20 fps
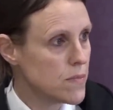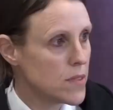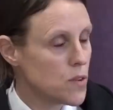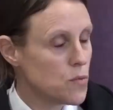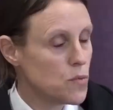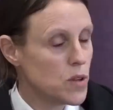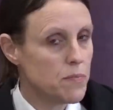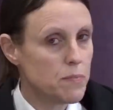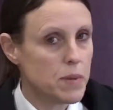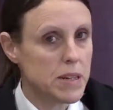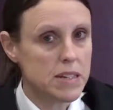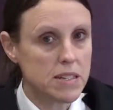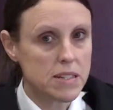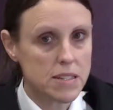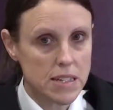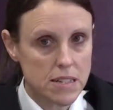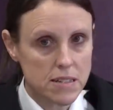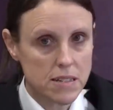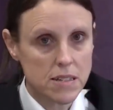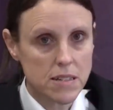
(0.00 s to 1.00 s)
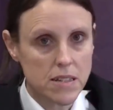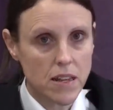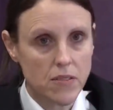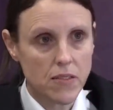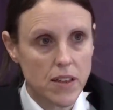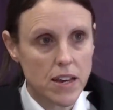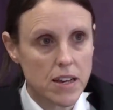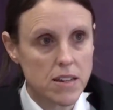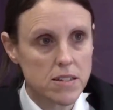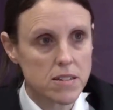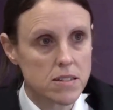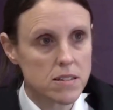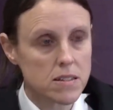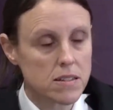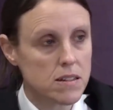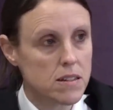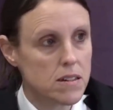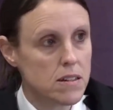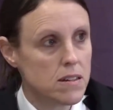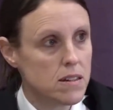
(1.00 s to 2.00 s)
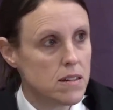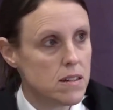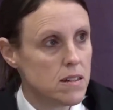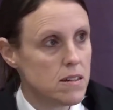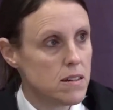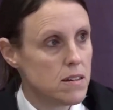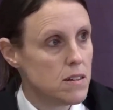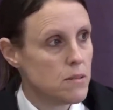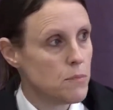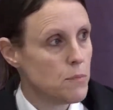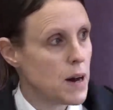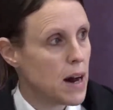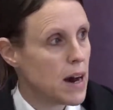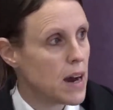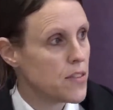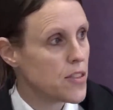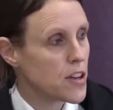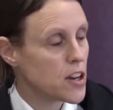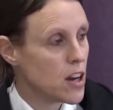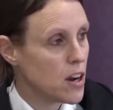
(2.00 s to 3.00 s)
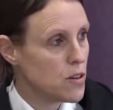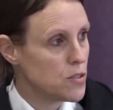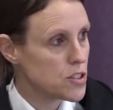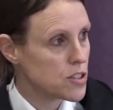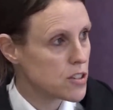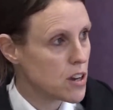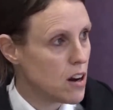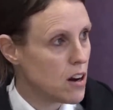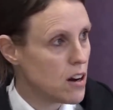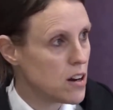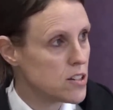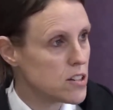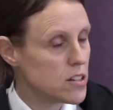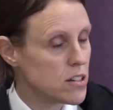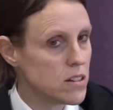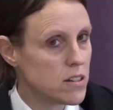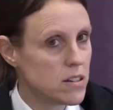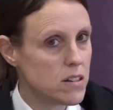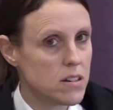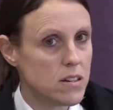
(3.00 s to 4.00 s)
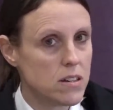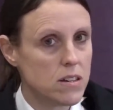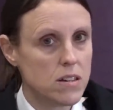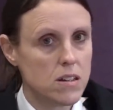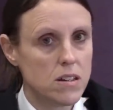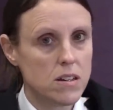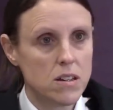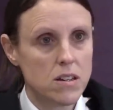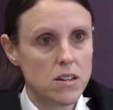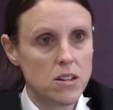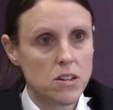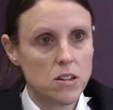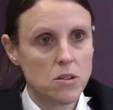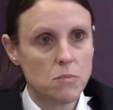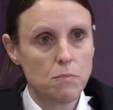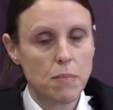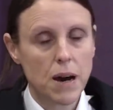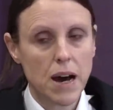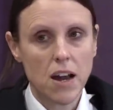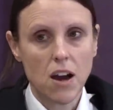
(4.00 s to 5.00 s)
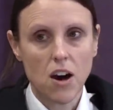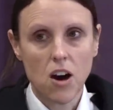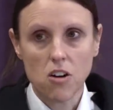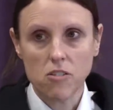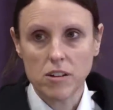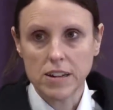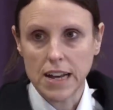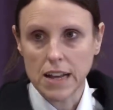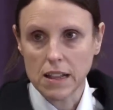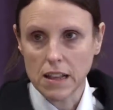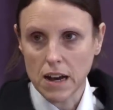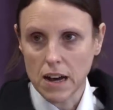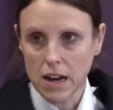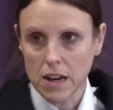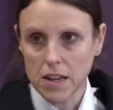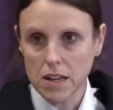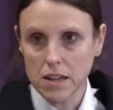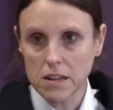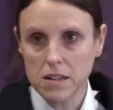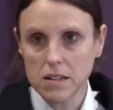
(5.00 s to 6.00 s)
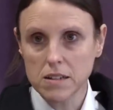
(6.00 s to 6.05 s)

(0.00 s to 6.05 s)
We've been assisted in this by the Coast Guard, by RNLI,